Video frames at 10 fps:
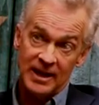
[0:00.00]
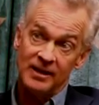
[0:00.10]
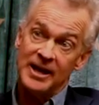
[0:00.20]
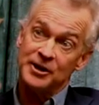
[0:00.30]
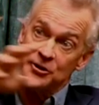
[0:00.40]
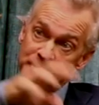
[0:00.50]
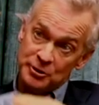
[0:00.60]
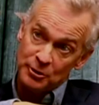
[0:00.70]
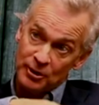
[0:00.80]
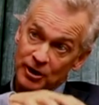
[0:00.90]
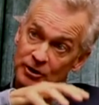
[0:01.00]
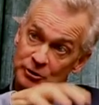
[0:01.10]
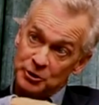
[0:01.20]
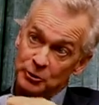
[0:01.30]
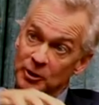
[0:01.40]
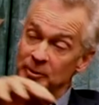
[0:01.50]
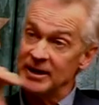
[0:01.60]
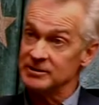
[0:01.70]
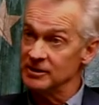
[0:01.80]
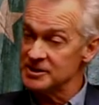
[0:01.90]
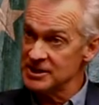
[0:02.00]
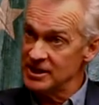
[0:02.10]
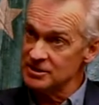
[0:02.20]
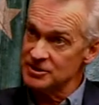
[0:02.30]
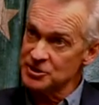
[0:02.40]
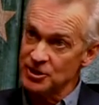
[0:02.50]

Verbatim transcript: LA to New York, New York back to Los Angeles.